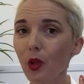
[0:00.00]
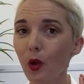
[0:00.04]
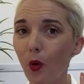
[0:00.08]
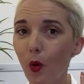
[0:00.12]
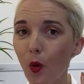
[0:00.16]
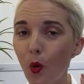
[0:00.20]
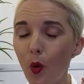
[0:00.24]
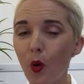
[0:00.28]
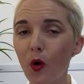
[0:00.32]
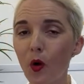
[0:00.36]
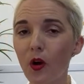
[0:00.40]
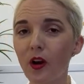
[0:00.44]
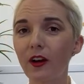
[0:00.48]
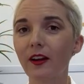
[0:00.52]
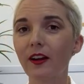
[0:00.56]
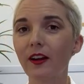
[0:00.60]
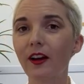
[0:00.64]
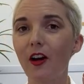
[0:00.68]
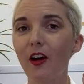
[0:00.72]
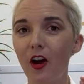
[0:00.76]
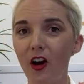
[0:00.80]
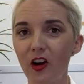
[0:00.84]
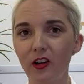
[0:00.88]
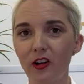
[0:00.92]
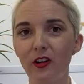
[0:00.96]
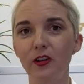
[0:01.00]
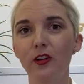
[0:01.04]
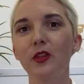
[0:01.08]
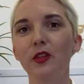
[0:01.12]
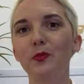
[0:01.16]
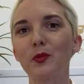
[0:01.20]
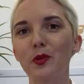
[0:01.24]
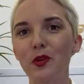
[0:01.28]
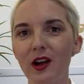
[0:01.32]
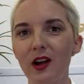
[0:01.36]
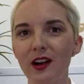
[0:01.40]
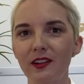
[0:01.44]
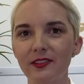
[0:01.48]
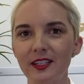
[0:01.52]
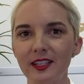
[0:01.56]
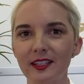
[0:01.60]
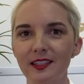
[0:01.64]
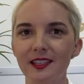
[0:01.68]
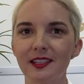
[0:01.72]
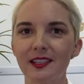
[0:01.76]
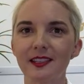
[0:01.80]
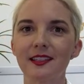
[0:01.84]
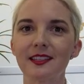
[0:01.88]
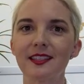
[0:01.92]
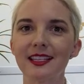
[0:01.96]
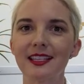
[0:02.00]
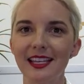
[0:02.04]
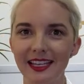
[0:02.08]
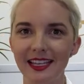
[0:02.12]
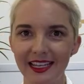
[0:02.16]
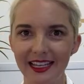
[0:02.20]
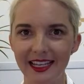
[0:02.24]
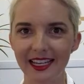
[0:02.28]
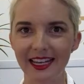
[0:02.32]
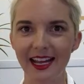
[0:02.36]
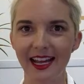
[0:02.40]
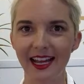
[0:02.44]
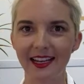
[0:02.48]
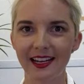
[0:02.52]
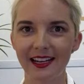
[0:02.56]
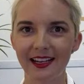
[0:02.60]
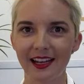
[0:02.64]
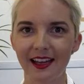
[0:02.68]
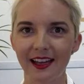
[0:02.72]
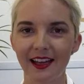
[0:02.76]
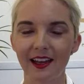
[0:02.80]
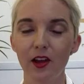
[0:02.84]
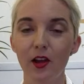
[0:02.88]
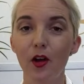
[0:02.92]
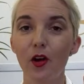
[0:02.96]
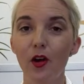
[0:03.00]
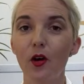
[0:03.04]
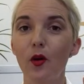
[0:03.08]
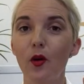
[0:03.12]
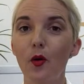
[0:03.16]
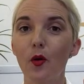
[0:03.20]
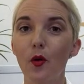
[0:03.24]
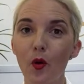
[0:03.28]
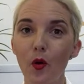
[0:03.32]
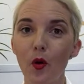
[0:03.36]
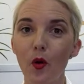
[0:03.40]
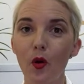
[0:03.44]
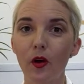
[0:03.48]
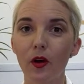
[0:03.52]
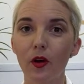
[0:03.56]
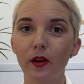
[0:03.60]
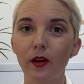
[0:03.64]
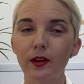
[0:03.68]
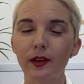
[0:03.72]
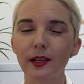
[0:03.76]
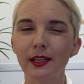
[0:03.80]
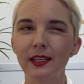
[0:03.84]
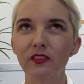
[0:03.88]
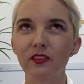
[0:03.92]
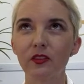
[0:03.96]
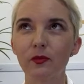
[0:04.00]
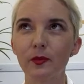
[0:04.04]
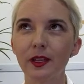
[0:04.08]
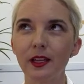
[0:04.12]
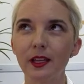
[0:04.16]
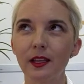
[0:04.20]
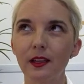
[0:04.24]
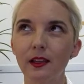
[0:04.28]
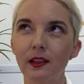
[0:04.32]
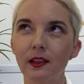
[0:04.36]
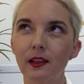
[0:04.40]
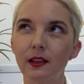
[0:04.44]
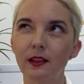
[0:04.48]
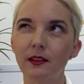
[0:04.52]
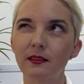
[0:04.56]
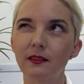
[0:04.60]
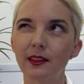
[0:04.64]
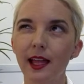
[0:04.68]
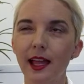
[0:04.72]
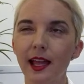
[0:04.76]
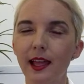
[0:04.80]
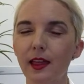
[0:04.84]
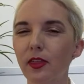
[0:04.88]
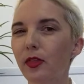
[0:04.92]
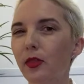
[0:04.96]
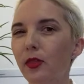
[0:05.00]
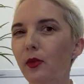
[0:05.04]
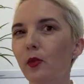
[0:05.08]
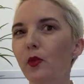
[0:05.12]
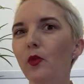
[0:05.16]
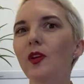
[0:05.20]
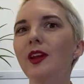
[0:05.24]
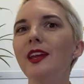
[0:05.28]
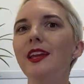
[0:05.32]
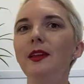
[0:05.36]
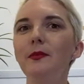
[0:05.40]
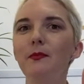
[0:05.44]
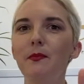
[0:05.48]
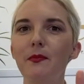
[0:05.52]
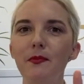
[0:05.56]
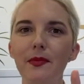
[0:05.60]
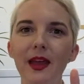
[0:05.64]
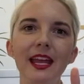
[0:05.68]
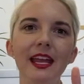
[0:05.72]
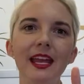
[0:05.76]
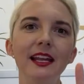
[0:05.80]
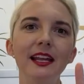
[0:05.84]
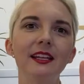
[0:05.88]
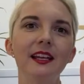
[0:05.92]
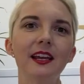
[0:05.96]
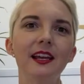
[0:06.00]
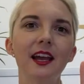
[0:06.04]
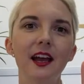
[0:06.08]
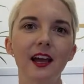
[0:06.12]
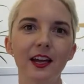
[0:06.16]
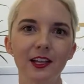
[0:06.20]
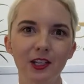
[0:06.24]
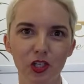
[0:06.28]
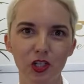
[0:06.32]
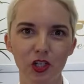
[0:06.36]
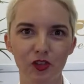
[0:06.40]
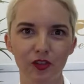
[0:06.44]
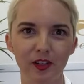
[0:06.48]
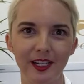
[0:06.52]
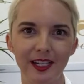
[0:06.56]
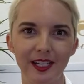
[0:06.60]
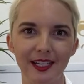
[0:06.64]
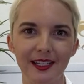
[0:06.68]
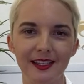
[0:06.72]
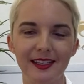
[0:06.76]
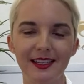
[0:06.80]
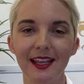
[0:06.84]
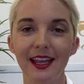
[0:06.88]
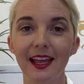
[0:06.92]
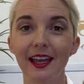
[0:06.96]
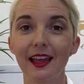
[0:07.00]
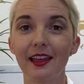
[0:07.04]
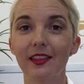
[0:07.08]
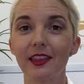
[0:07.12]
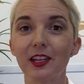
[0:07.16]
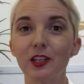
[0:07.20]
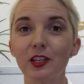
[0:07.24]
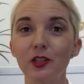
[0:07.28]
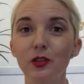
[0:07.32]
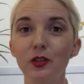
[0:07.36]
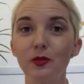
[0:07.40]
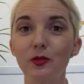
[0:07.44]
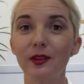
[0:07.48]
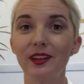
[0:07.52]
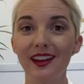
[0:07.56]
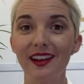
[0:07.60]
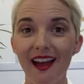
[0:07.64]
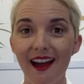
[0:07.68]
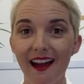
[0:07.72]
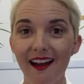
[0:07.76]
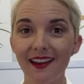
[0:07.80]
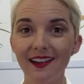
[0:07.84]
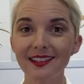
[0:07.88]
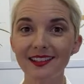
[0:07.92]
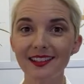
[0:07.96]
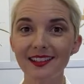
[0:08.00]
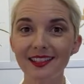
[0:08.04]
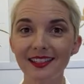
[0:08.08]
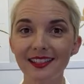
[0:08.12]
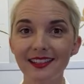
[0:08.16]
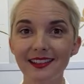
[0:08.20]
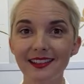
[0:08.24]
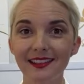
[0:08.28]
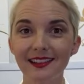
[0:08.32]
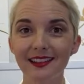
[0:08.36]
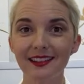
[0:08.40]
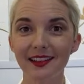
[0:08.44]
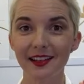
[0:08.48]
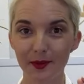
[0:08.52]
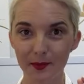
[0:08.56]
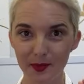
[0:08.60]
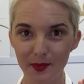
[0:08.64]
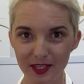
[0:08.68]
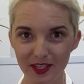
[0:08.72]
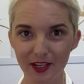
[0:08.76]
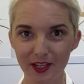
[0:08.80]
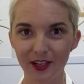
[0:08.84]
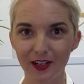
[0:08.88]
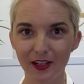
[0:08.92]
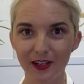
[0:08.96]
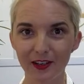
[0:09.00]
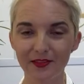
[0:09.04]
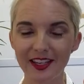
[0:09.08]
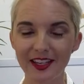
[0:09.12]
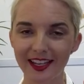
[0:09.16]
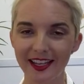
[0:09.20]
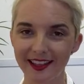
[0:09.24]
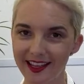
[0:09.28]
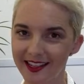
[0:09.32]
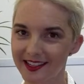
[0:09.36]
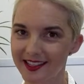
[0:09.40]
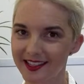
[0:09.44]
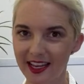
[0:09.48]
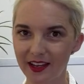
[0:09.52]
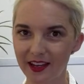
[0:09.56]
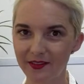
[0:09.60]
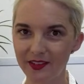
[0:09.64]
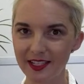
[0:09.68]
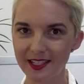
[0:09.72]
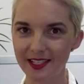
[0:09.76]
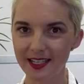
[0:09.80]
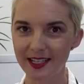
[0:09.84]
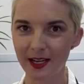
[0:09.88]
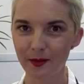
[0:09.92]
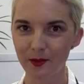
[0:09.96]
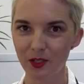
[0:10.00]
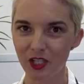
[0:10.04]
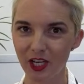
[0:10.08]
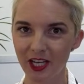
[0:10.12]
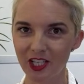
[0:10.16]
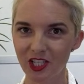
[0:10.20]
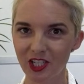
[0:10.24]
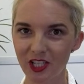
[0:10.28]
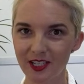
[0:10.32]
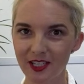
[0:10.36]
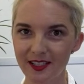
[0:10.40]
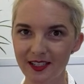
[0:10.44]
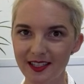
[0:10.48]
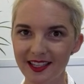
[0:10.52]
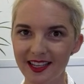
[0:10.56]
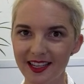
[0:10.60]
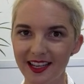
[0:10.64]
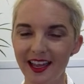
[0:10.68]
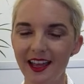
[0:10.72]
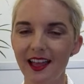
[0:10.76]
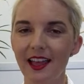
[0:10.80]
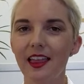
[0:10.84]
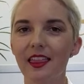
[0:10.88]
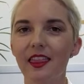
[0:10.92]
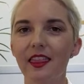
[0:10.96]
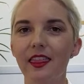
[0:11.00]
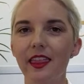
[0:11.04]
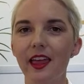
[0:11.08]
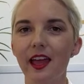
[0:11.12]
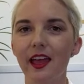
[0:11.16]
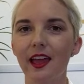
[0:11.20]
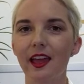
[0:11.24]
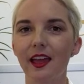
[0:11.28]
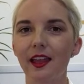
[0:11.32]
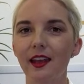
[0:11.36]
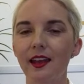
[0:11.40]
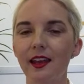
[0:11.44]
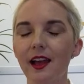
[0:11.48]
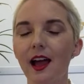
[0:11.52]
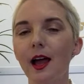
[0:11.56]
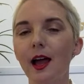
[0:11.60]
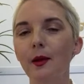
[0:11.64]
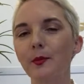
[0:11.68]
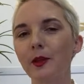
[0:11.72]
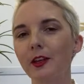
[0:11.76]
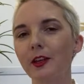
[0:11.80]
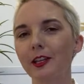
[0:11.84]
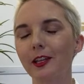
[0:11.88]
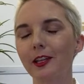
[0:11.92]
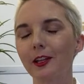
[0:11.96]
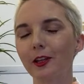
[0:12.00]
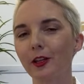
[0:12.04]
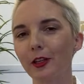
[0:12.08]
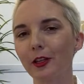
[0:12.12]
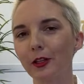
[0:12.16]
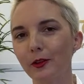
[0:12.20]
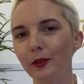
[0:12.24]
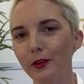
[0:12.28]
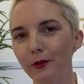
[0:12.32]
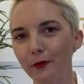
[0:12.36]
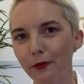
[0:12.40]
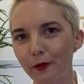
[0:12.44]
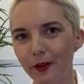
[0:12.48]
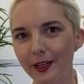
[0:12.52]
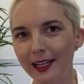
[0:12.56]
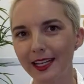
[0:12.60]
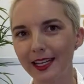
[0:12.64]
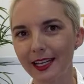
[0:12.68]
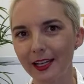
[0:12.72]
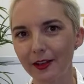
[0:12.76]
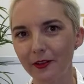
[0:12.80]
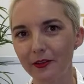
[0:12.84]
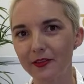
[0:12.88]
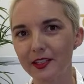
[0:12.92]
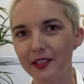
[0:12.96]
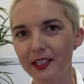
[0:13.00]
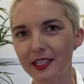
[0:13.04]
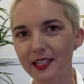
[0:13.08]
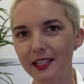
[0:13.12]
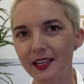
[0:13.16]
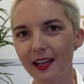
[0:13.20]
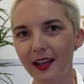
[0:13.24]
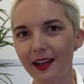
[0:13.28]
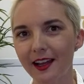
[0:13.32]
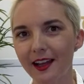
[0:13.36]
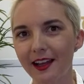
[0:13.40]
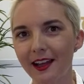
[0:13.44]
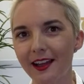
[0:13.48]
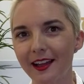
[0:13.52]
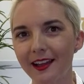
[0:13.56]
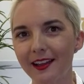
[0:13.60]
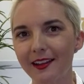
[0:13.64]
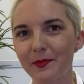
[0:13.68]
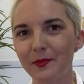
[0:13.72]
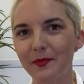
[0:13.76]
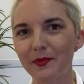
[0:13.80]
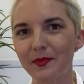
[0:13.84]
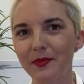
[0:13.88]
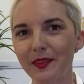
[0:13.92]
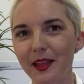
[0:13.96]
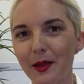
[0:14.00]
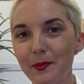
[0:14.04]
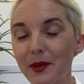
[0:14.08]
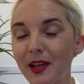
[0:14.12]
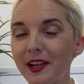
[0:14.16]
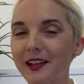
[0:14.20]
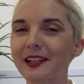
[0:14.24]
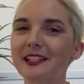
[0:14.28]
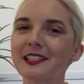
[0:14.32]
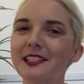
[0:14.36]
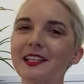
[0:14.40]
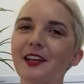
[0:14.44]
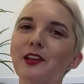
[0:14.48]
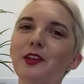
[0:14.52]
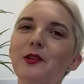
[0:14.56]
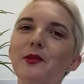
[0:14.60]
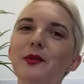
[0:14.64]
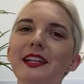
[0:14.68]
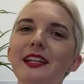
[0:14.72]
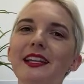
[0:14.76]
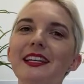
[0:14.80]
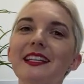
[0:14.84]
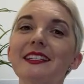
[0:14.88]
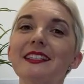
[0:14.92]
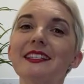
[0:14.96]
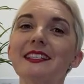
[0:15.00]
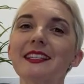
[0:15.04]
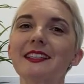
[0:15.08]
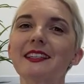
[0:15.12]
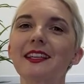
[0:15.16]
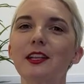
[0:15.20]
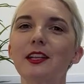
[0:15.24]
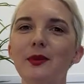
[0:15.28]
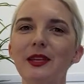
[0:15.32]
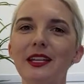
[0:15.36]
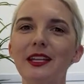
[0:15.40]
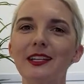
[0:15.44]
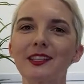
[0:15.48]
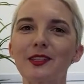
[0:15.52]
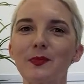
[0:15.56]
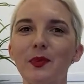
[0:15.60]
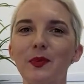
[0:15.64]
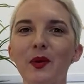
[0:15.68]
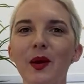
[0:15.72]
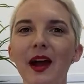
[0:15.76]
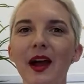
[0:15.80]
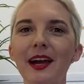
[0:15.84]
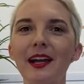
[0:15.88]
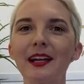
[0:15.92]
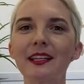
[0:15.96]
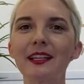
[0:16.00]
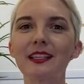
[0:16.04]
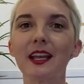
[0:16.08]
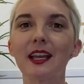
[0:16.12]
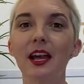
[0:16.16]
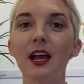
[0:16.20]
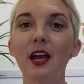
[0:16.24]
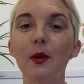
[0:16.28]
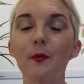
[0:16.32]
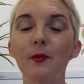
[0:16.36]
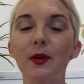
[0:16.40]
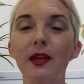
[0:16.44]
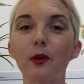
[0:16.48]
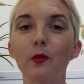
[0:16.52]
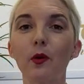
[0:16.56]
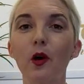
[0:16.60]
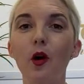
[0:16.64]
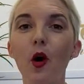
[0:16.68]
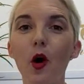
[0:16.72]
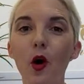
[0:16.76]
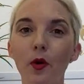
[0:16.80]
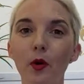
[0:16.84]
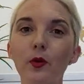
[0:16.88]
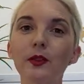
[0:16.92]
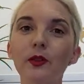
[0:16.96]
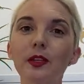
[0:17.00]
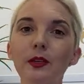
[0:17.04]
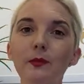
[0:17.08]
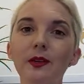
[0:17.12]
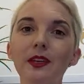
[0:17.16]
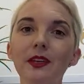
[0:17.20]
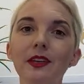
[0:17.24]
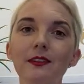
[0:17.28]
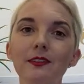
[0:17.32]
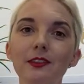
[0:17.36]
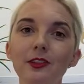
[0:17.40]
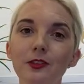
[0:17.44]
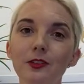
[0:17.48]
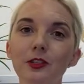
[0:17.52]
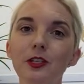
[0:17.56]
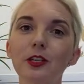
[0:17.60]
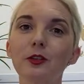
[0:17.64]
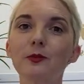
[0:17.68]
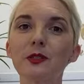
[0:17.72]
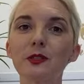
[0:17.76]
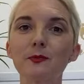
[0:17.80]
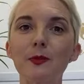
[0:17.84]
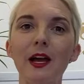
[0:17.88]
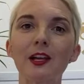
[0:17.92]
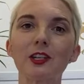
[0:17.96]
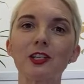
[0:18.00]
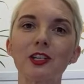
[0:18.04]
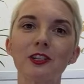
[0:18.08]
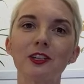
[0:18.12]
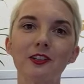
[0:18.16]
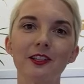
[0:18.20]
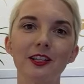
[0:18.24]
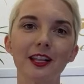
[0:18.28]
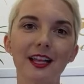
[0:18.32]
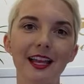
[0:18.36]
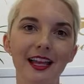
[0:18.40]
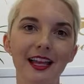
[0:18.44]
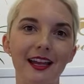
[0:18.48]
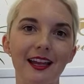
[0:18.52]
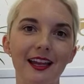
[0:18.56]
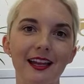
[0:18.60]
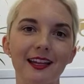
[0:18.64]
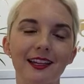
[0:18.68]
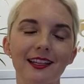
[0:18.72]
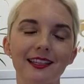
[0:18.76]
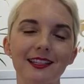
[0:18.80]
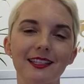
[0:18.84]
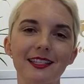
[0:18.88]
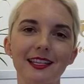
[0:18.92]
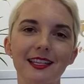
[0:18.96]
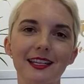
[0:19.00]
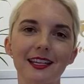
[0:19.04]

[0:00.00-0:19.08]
or all the provinces in Canada, or give me like 3 main countries that do not observe daylight savings time changes, then I'm gonna include a free gift. I'm not gonna tell you what it is, it's gonna be a surprise, but it will only be a YouTube special, and